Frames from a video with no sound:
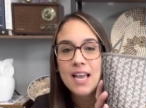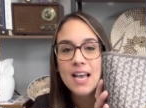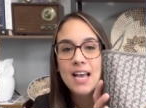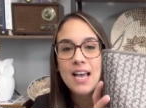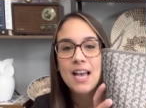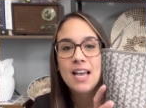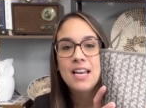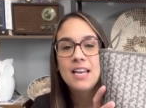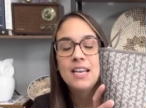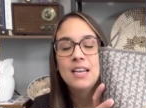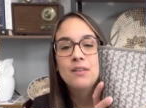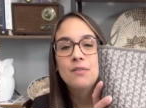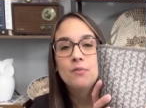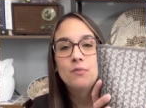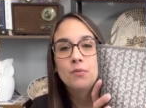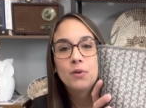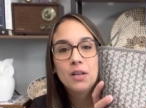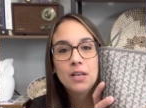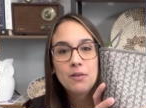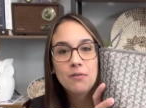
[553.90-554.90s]
and it
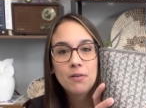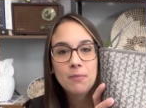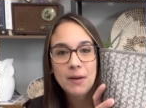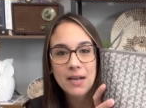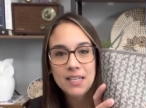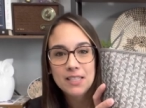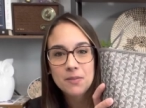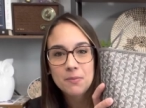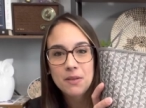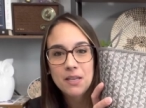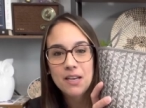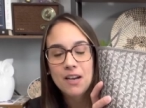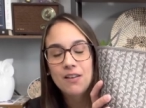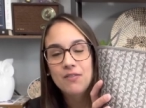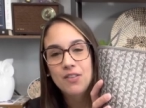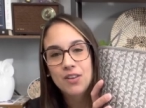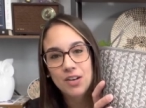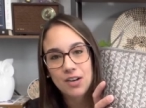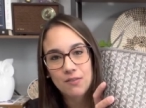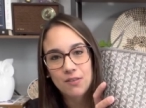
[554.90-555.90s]
really reminds me of
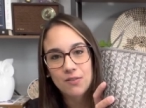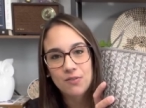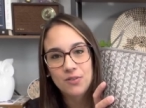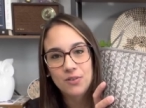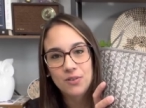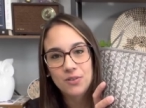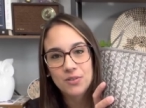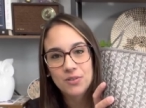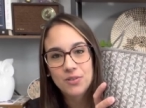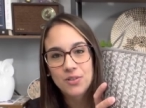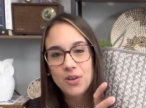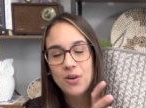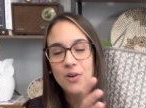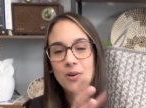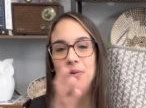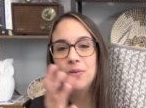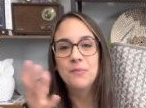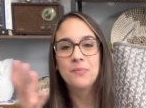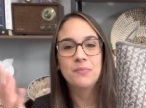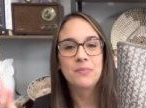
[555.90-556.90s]
the Neverfull.
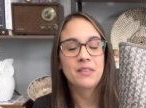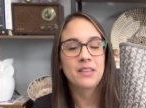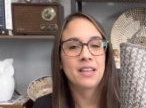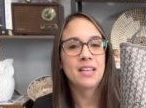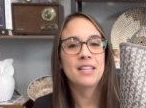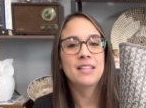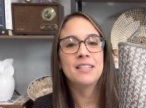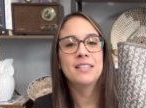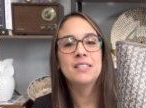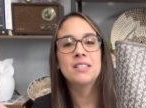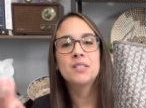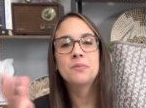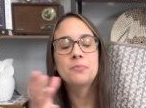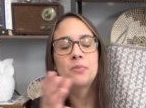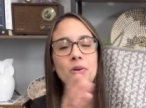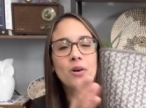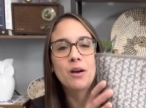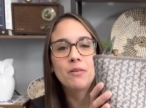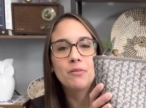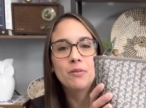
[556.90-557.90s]
So this is
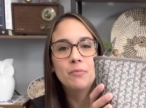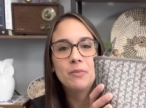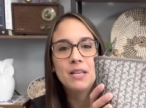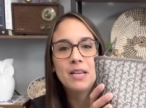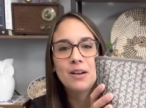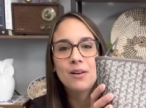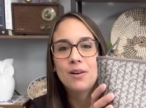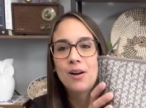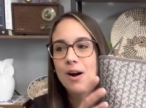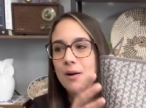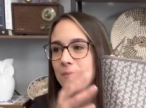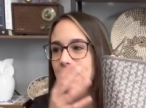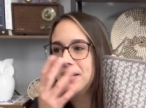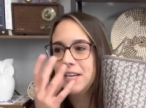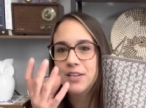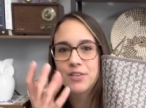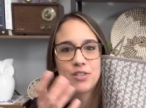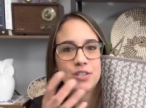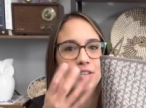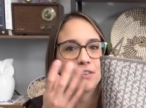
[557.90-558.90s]
probably a
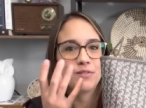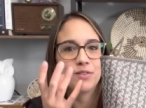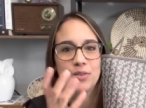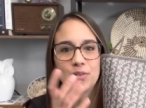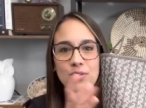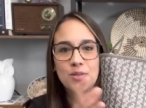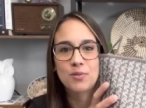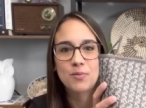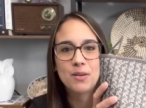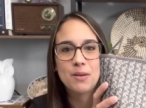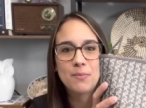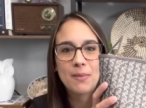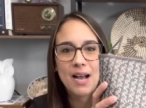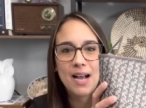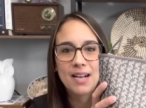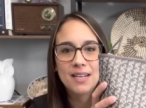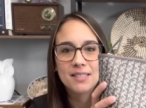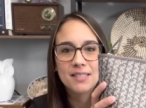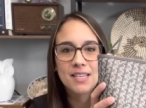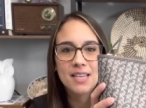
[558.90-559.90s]
combination of those three
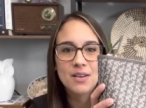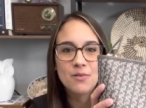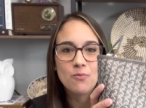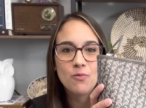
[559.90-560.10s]
bags in